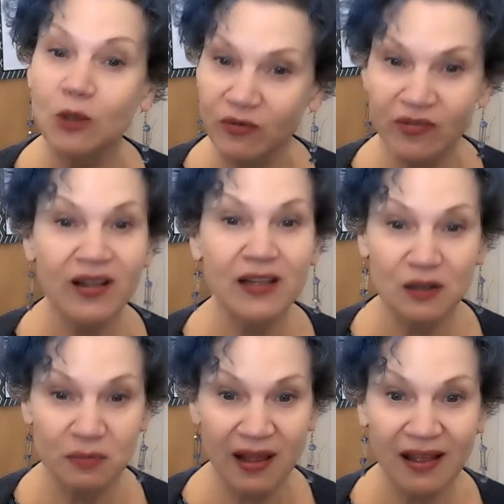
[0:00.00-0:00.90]
Fill in
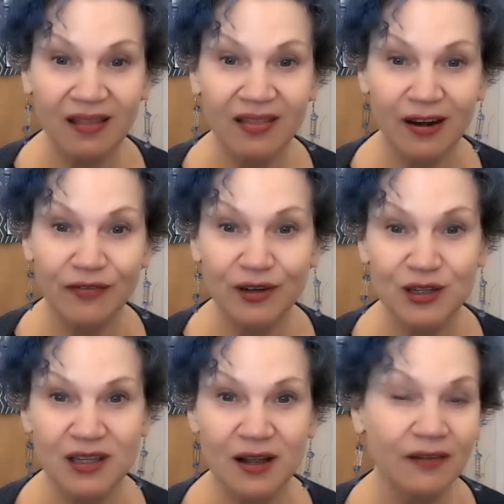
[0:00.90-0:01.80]
the blank there for
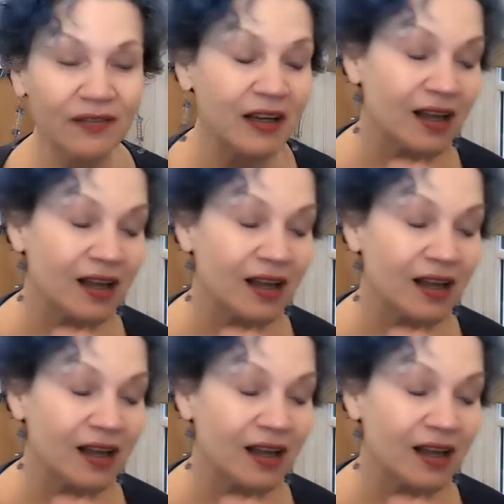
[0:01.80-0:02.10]
yourself.